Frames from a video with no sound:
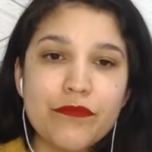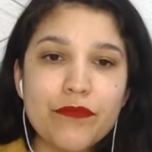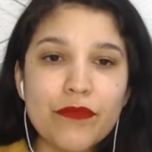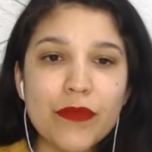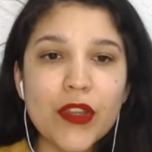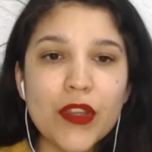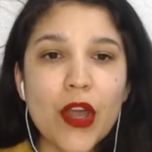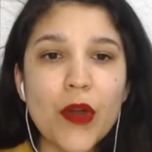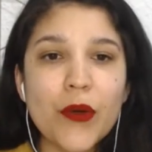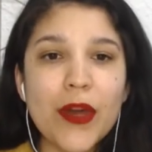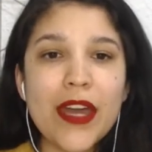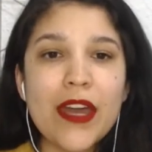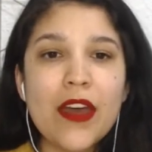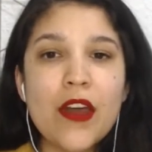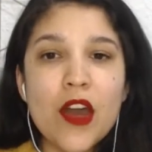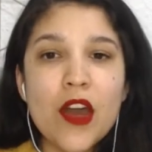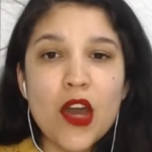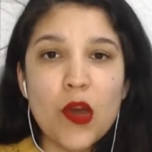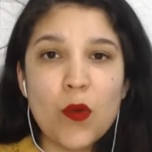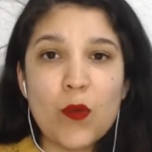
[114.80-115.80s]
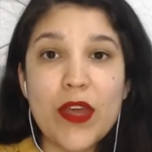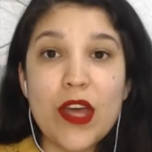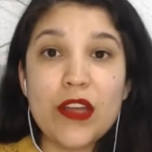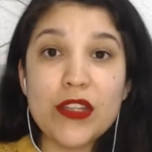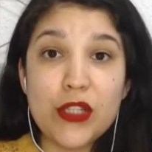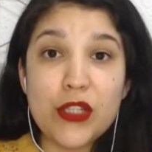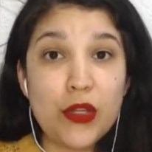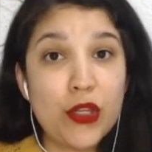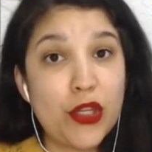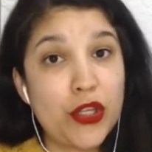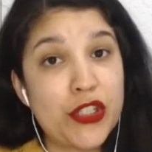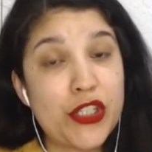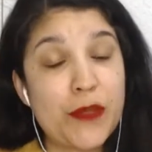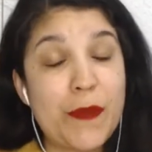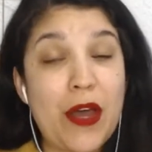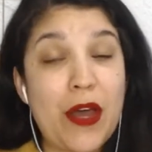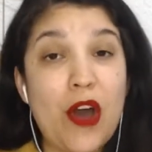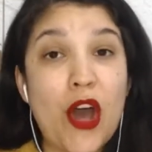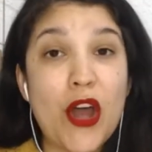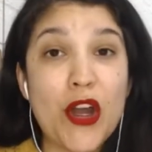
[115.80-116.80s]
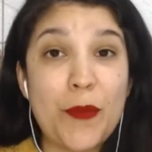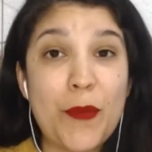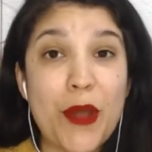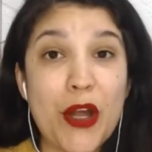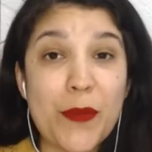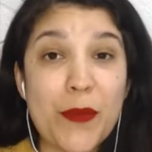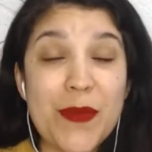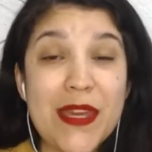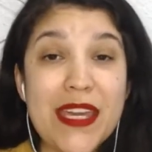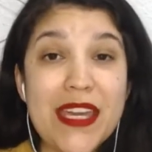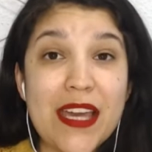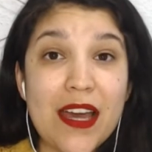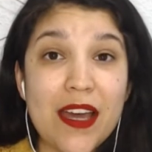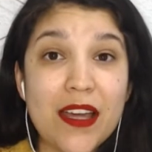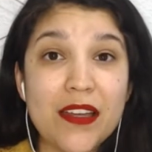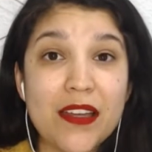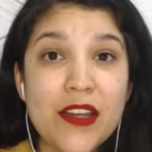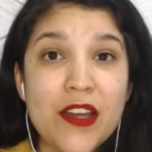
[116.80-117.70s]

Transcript: Okay, we also learned about onomatopoeia,